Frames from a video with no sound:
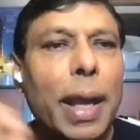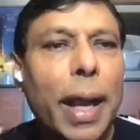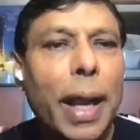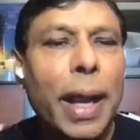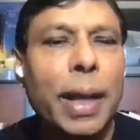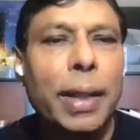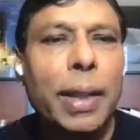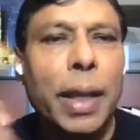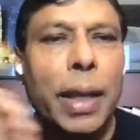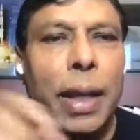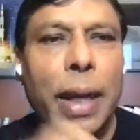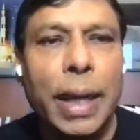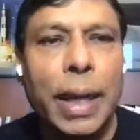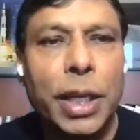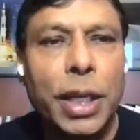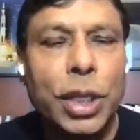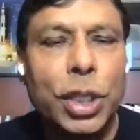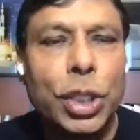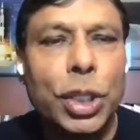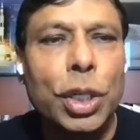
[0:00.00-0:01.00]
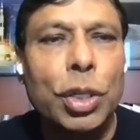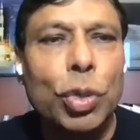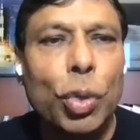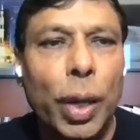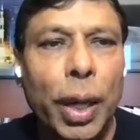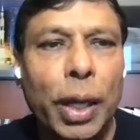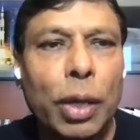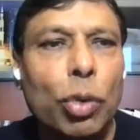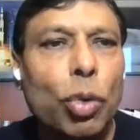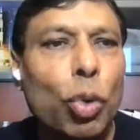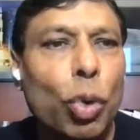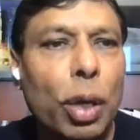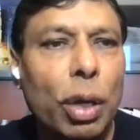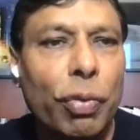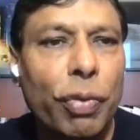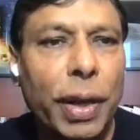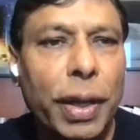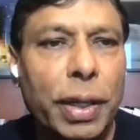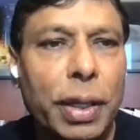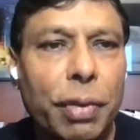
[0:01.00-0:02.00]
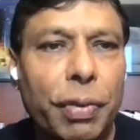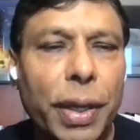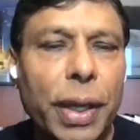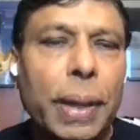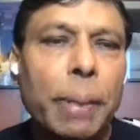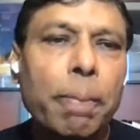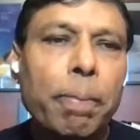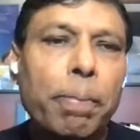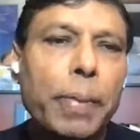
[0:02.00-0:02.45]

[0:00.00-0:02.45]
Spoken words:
and their addiction to alcohol went away.